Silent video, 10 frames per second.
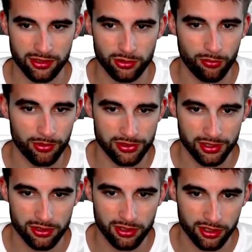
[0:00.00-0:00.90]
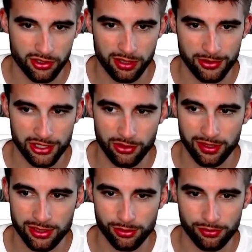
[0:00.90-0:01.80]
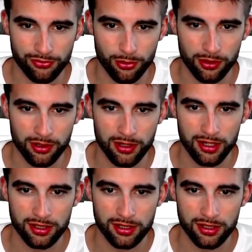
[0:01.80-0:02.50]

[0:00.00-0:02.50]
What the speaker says: 12% target share, which equates to a 4